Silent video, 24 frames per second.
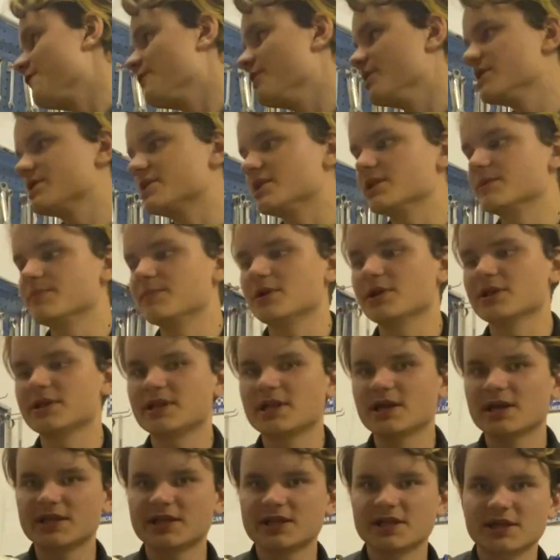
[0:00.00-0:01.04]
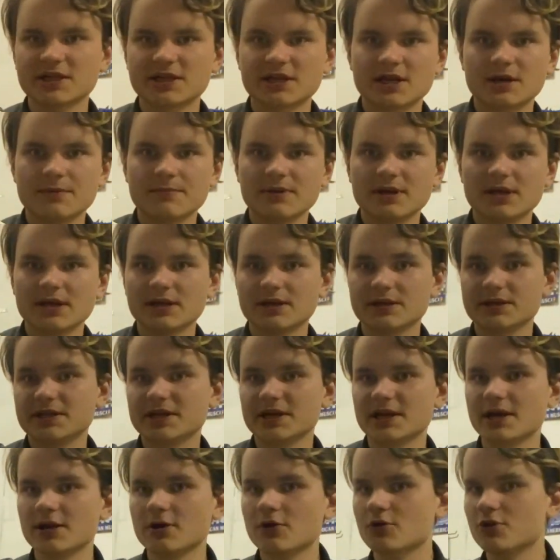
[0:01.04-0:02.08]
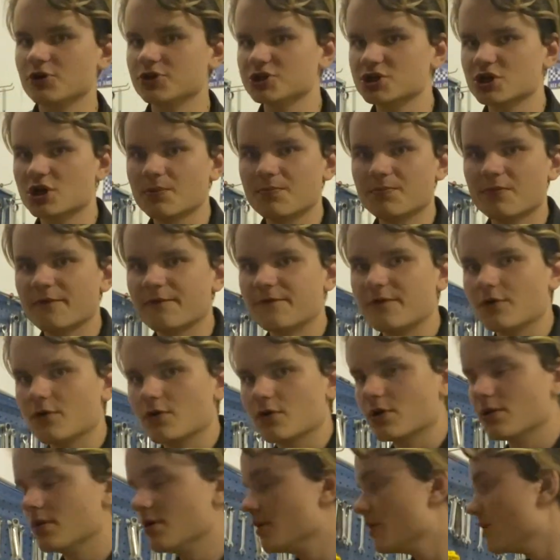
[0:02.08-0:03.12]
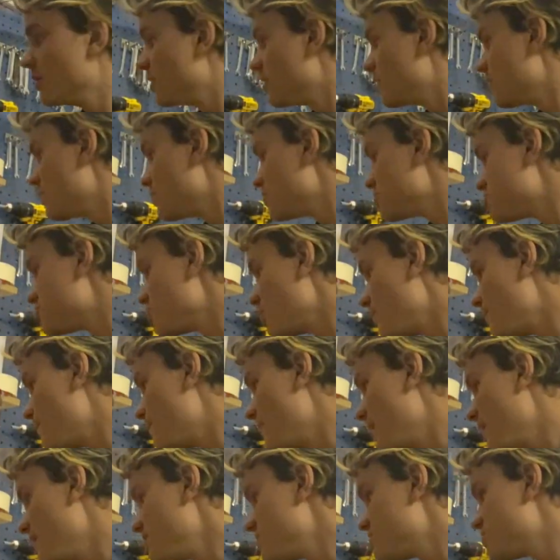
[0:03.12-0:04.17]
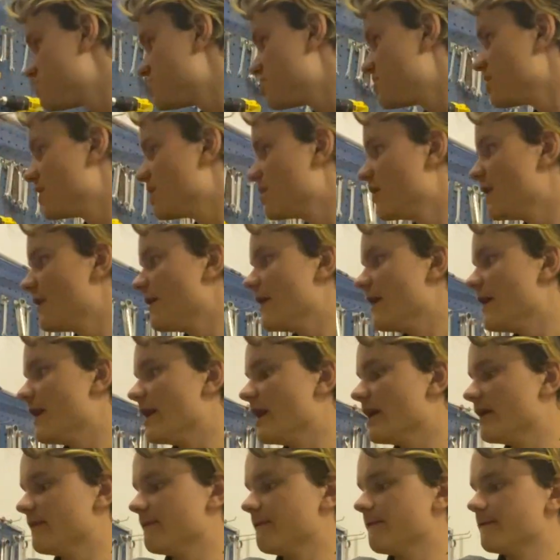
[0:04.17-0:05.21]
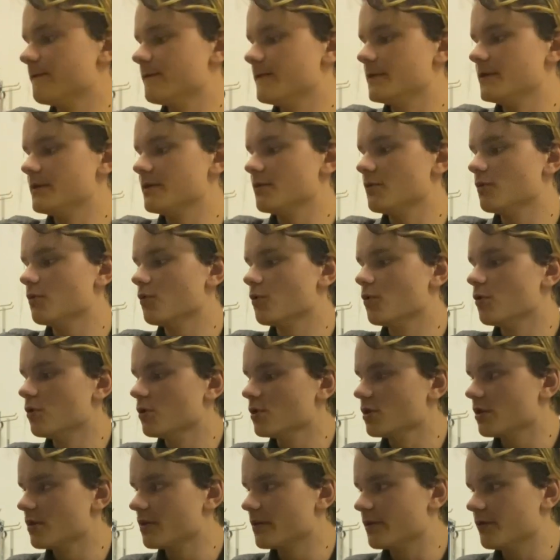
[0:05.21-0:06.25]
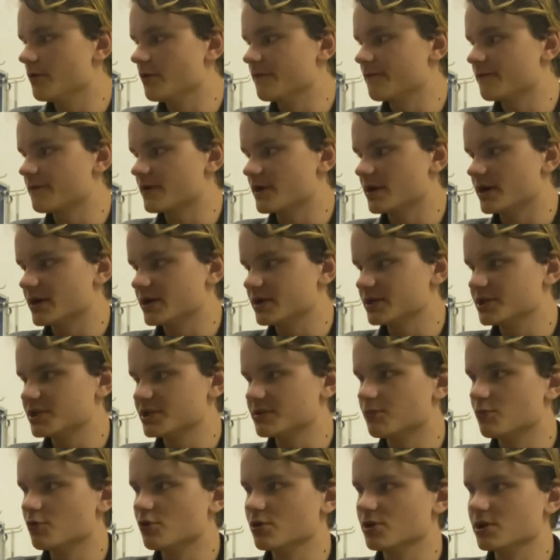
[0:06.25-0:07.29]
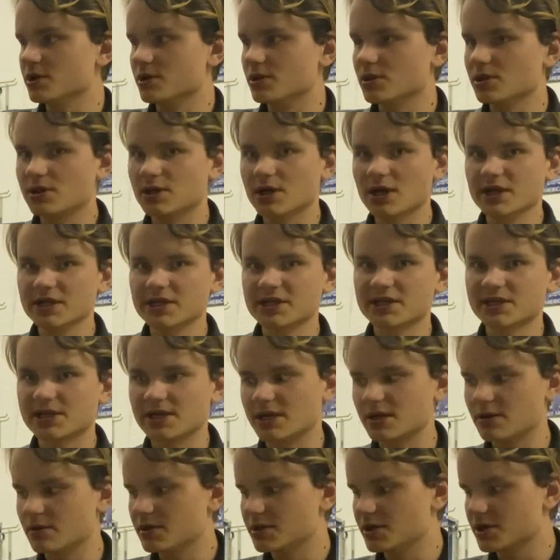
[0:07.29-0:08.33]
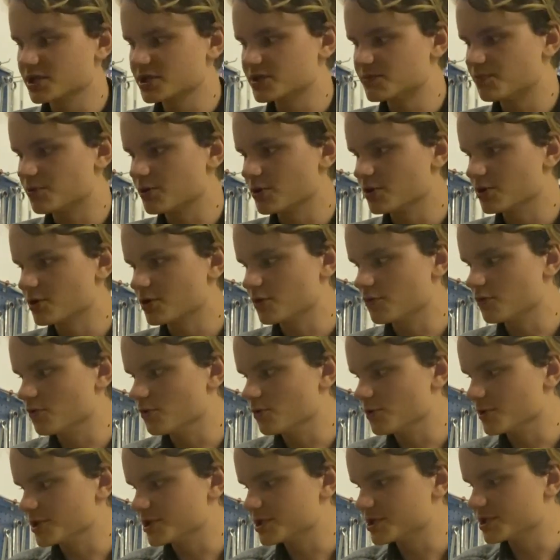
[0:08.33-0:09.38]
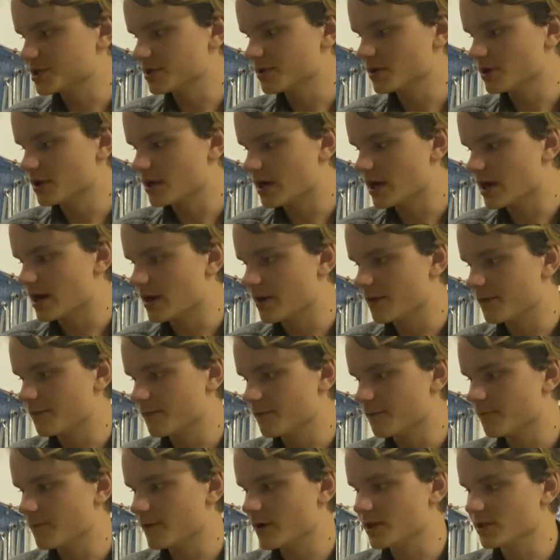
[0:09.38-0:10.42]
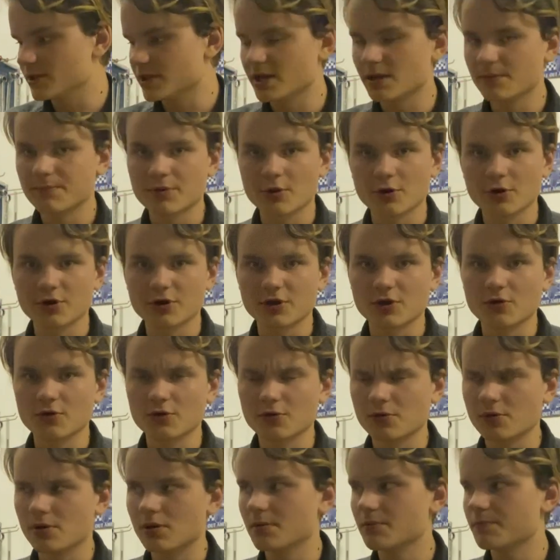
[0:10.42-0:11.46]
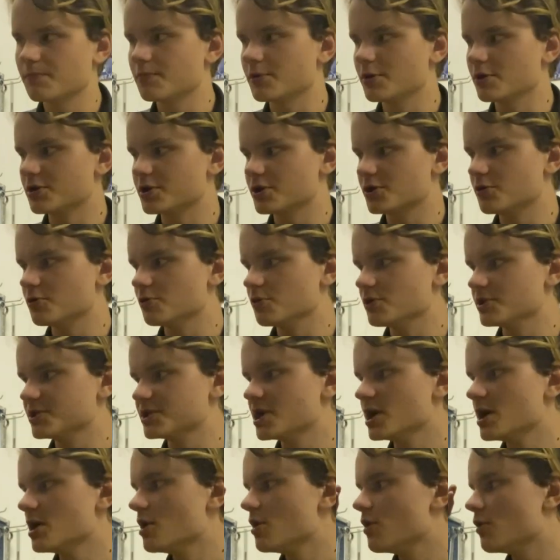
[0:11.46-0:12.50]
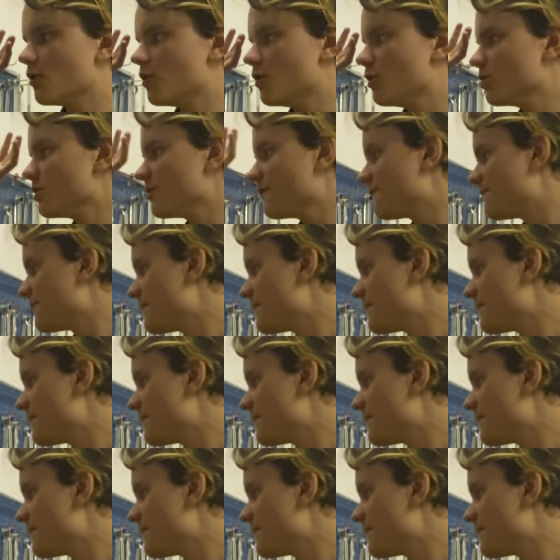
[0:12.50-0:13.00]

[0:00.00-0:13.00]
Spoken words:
instance, because this is going to be sitting on top of your shop bench, and all of kind of small little dust particles, welding particles, all of